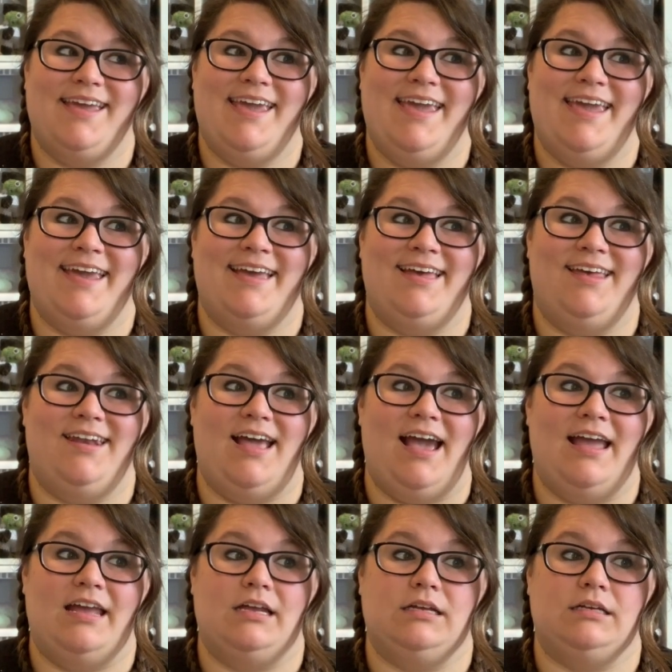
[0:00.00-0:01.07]
and
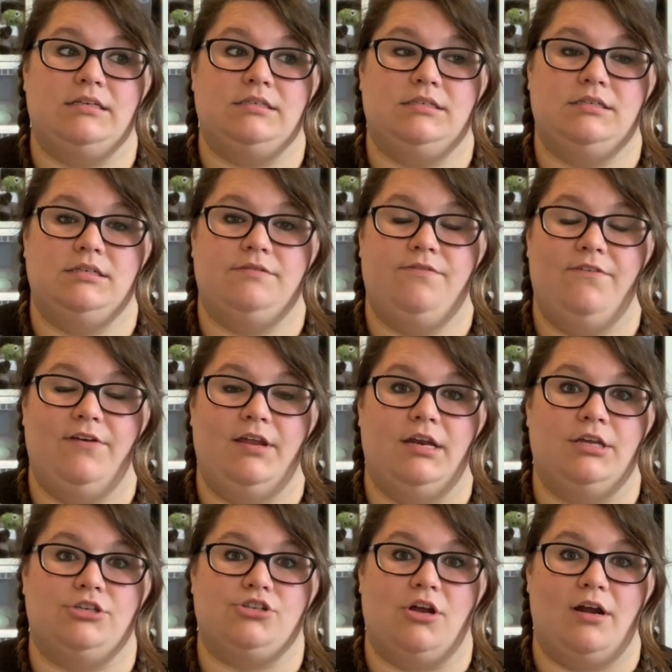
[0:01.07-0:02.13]
I
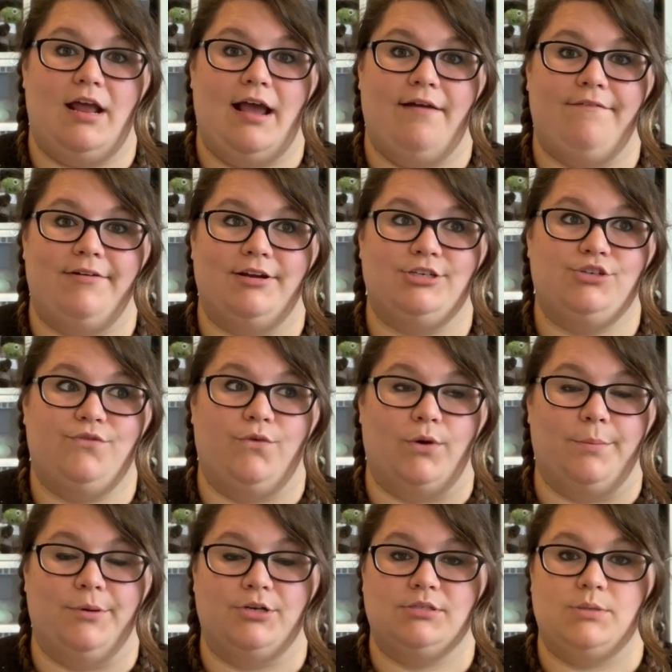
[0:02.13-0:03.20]
finish on average 4
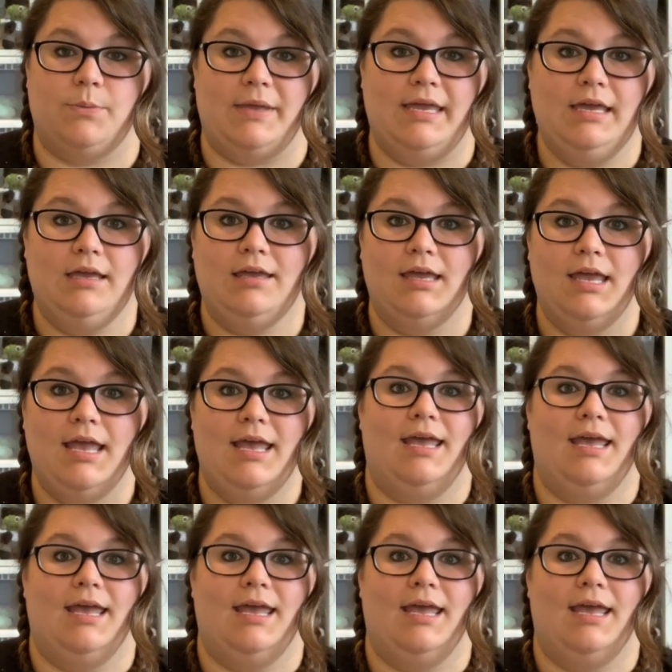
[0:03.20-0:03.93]
books a week,